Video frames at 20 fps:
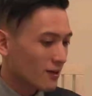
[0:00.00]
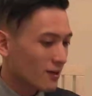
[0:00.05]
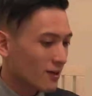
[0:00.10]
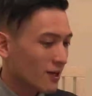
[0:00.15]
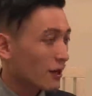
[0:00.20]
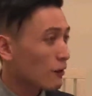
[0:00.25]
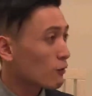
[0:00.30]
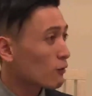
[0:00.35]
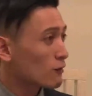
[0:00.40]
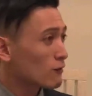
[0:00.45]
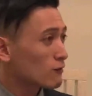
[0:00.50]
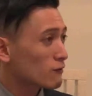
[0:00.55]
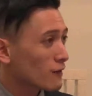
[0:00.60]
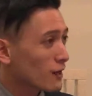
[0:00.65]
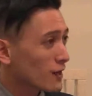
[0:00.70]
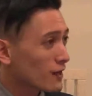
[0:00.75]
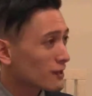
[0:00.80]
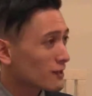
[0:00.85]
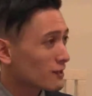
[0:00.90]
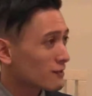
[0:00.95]
get
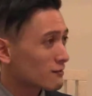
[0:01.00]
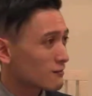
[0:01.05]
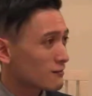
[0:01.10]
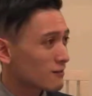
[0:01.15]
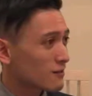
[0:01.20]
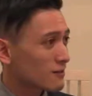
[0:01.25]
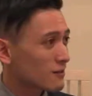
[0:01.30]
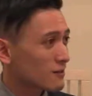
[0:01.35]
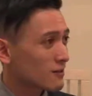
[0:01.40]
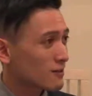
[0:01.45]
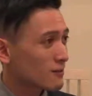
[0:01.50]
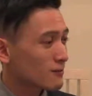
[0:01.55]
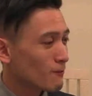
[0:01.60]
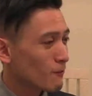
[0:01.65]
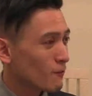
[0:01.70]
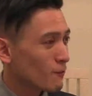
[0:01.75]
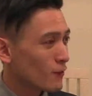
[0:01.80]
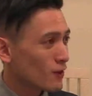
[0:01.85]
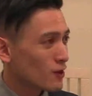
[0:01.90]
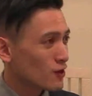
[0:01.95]
qualified and
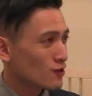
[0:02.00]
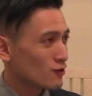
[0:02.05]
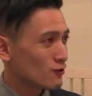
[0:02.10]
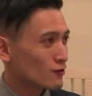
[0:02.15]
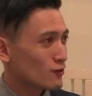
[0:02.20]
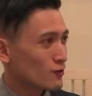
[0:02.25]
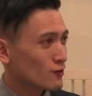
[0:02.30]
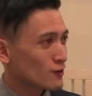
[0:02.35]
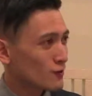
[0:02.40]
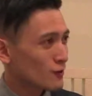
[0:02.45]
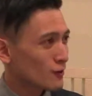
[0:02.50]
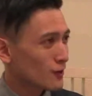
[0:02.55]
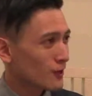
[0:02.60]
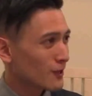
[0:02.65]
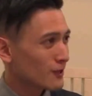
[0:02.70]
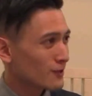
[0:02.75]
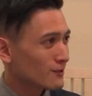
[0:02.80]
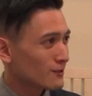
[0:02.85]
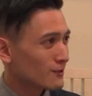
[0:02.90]
finish your tertiary.